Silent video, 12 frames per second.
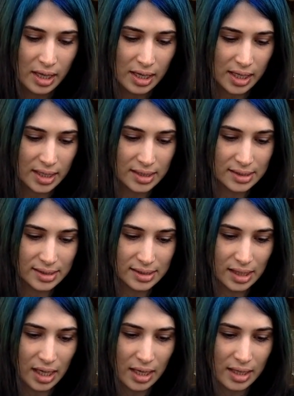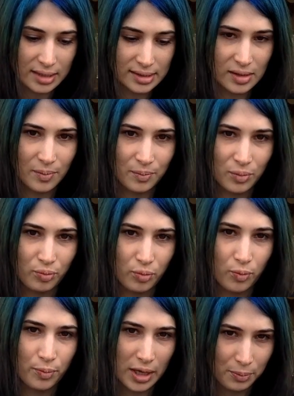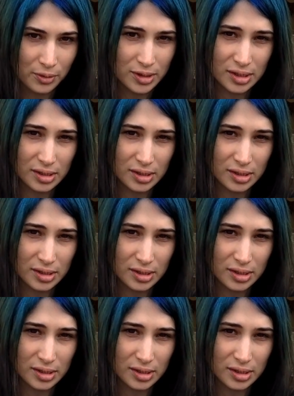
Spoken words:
is some people